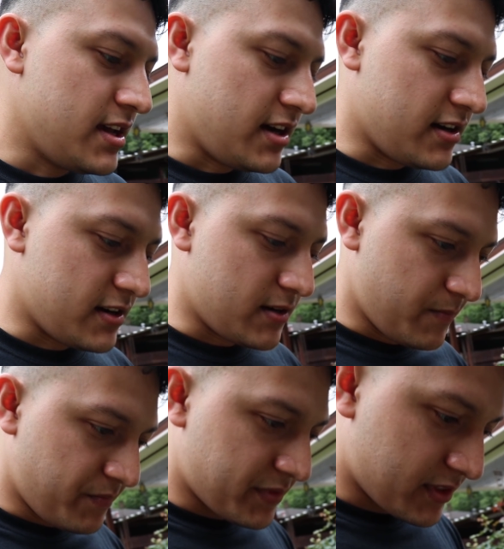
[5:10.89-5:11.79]

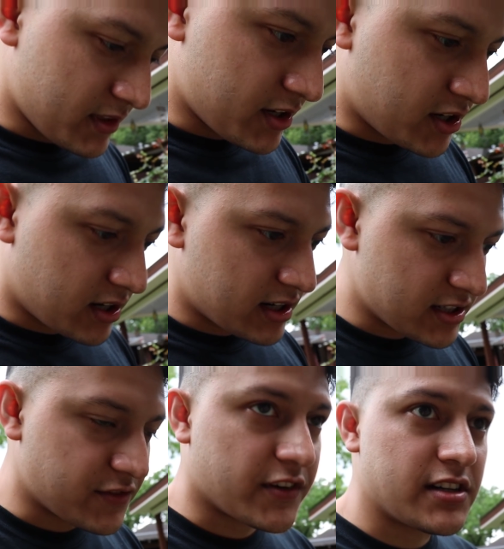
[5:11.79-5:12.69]
The car,
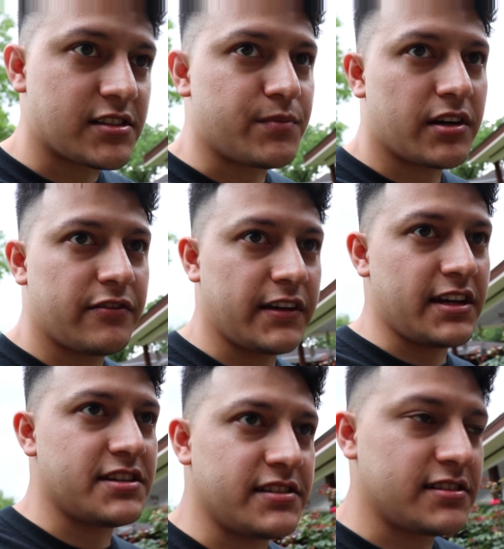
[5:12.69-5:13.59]
as far as
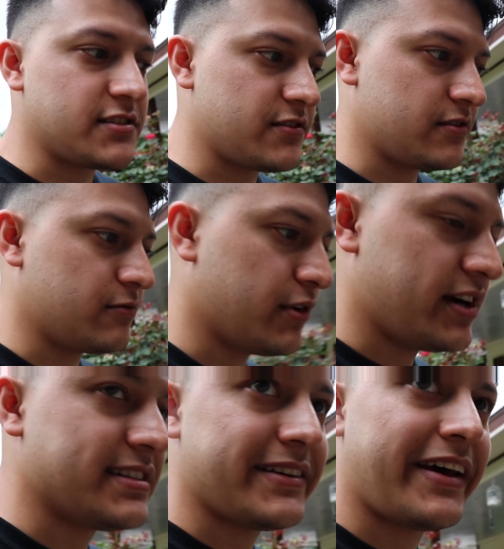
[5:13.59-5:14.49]
modifications, is where
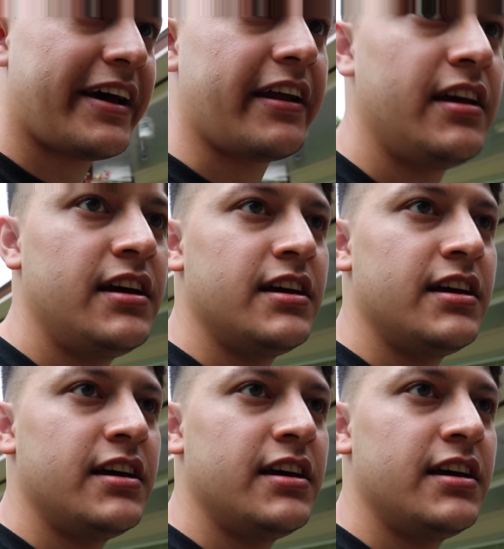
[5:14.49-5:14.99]
it's at.